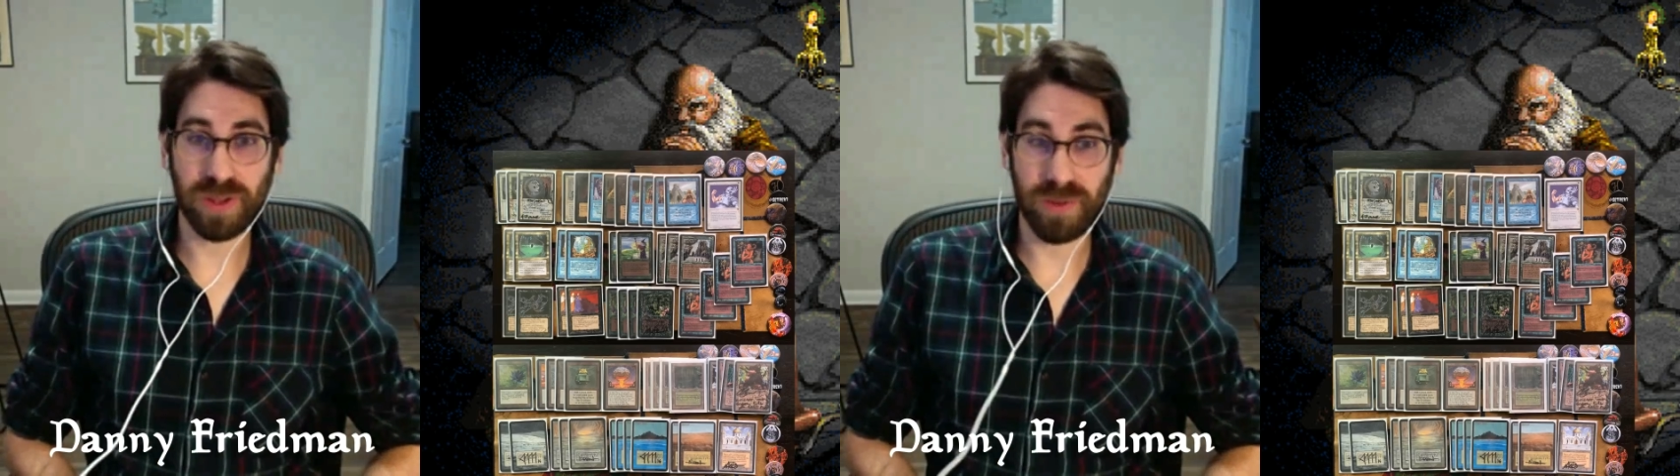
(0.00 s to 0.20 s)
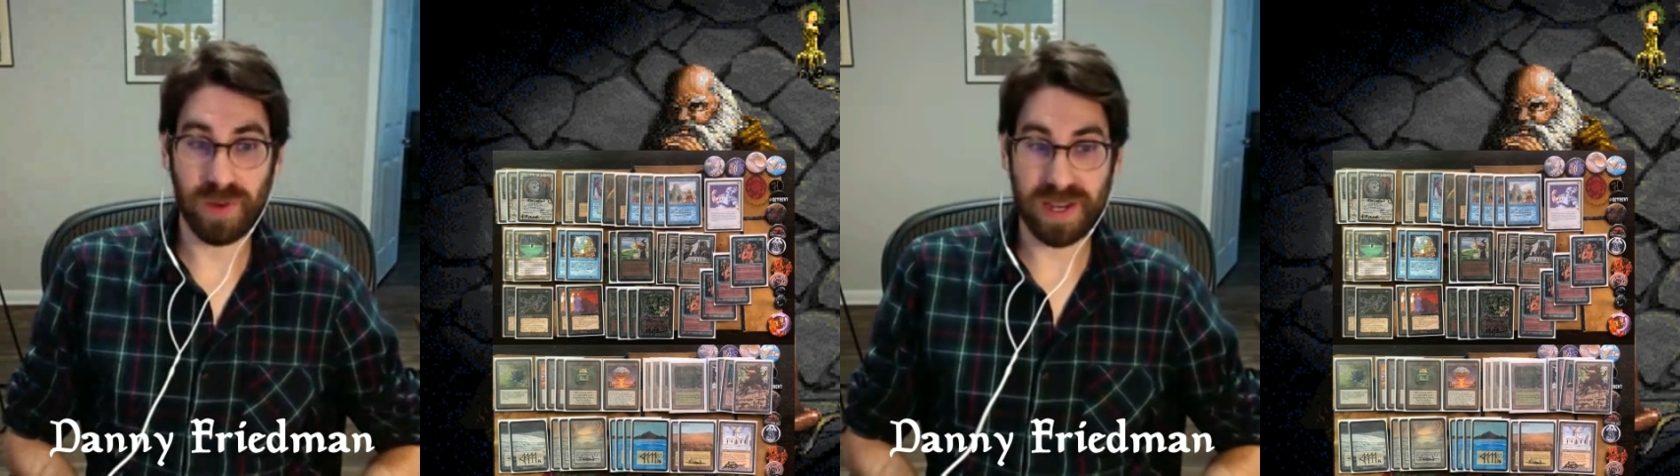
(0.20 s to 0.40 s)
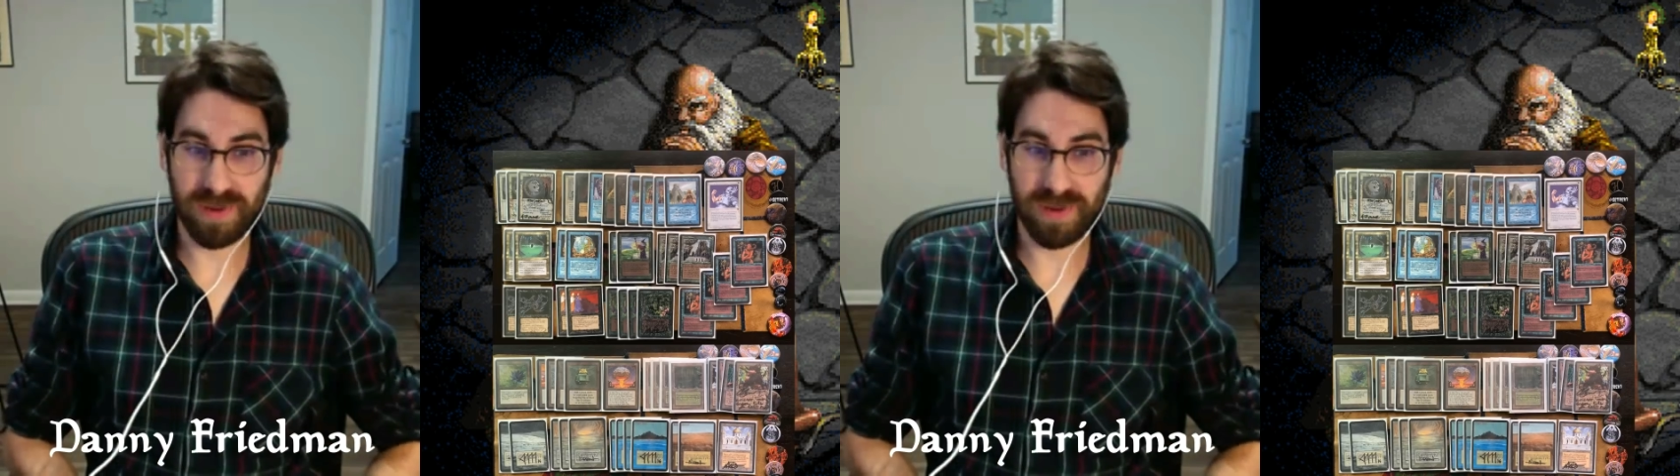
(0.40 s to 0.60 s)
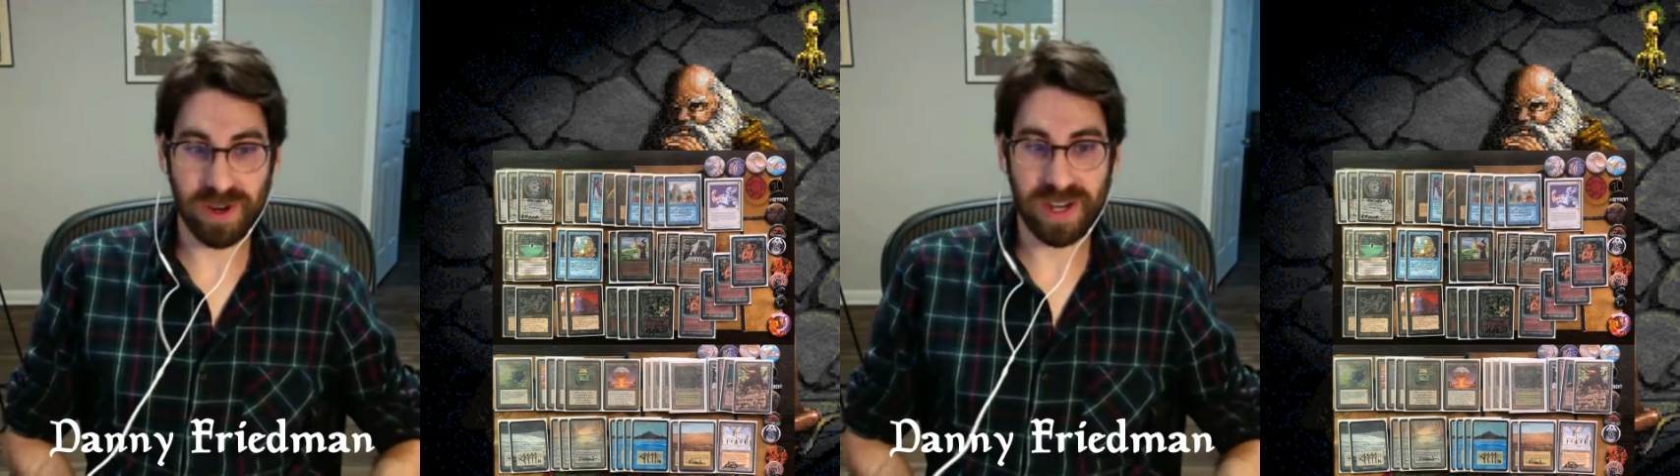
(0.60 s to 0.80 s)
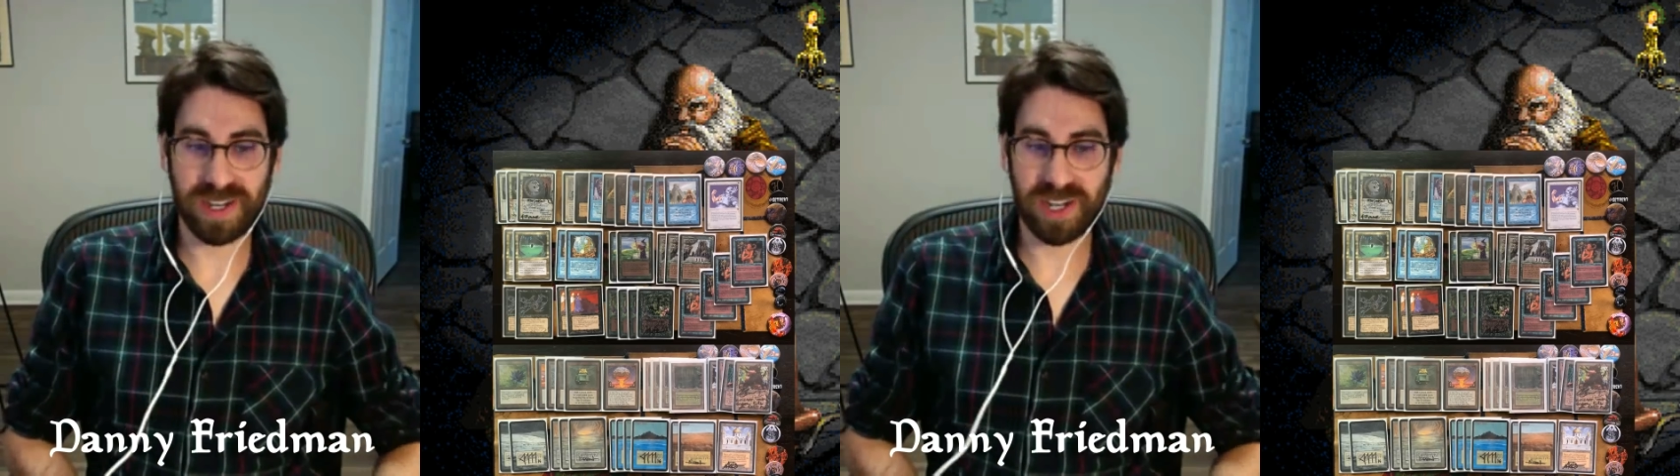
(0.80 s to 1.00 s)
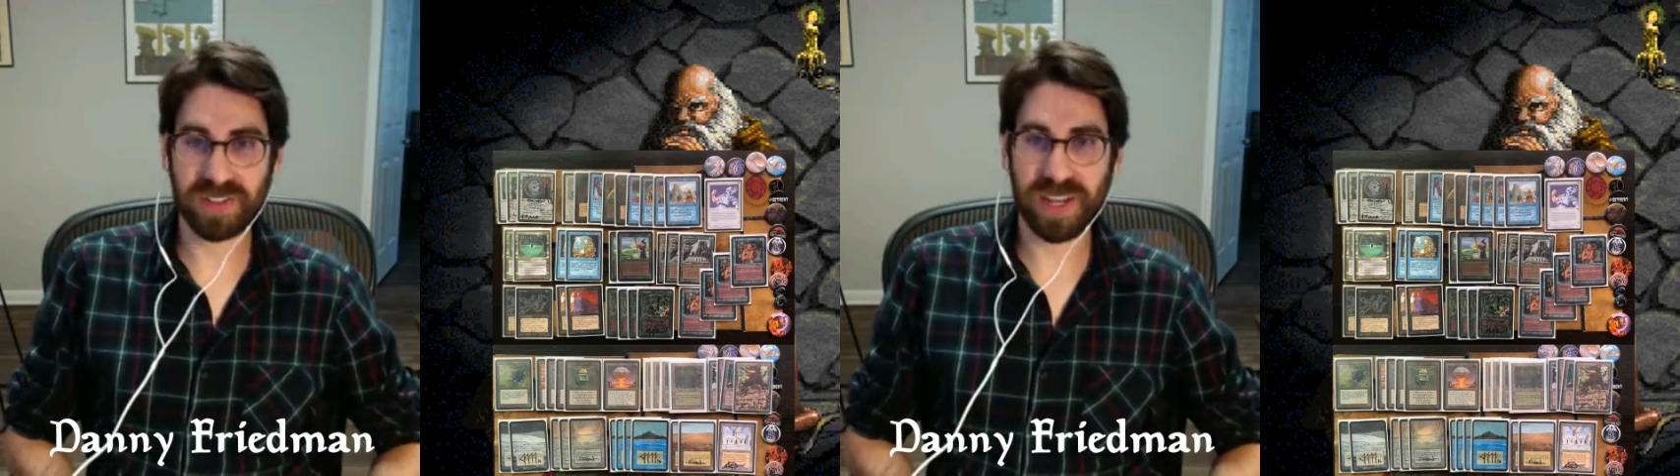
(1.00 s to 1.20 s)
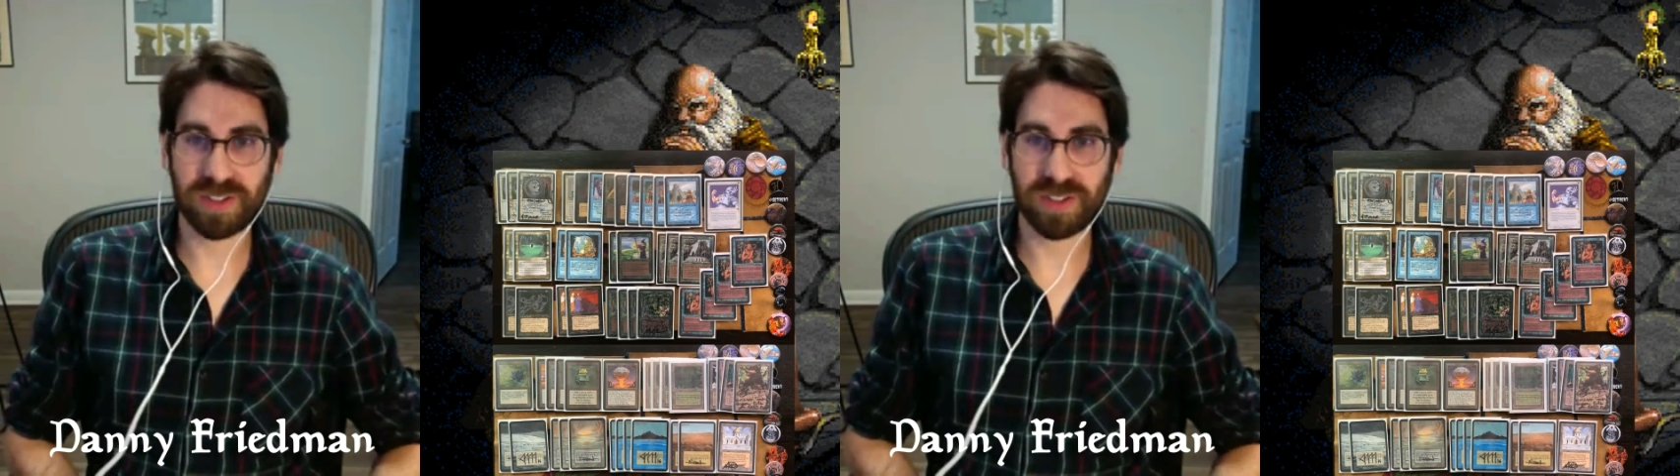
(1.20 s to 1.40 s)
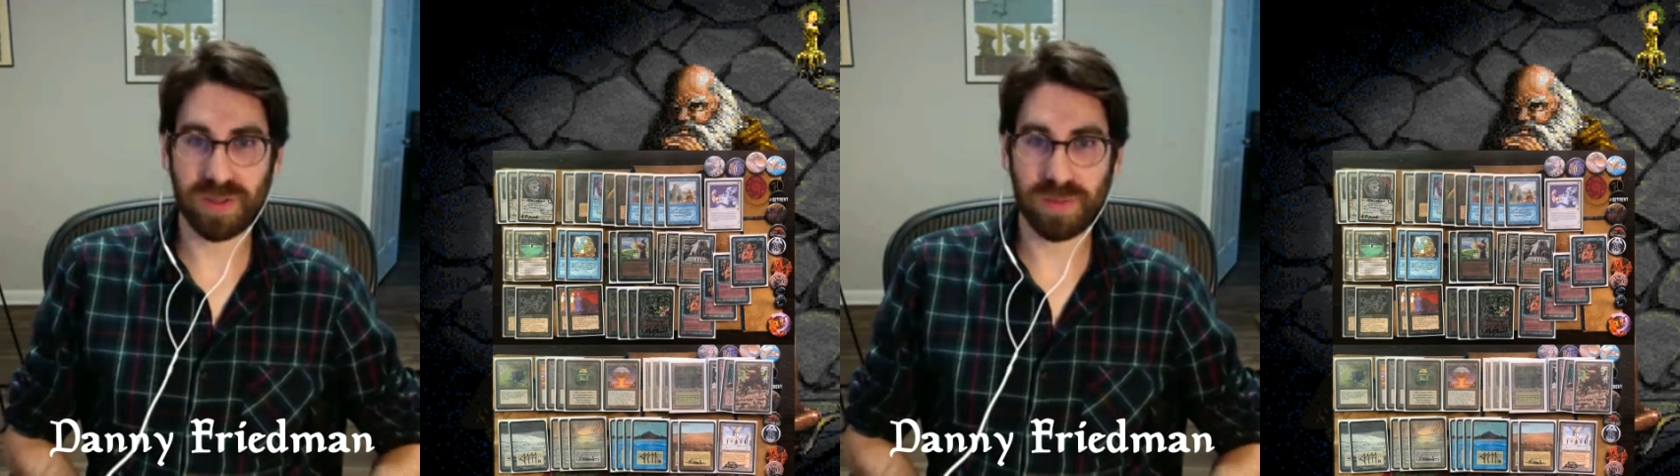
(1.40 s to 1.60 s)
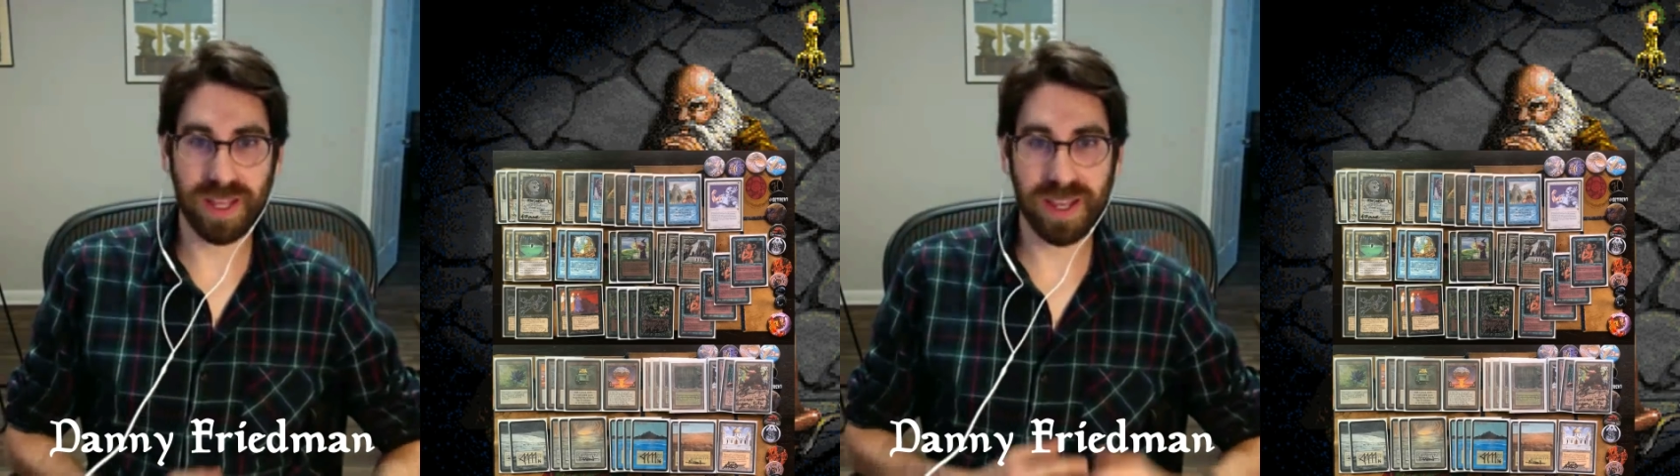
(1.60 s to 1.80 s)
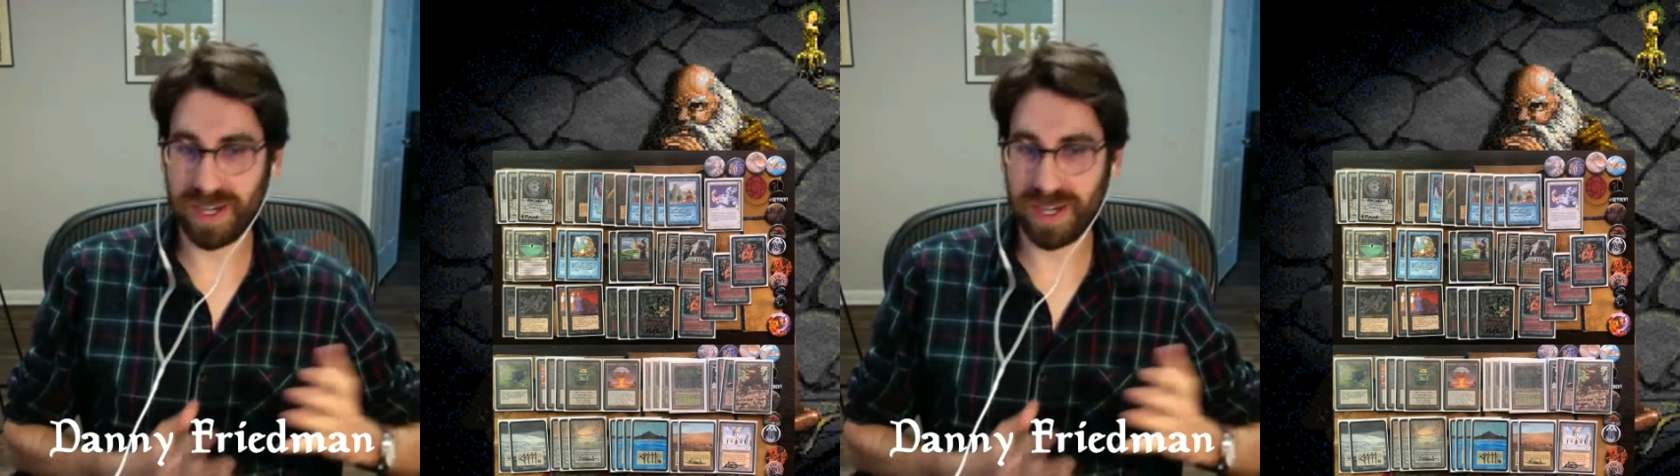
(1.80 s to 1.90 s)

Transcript: And we never got a chance to actually play.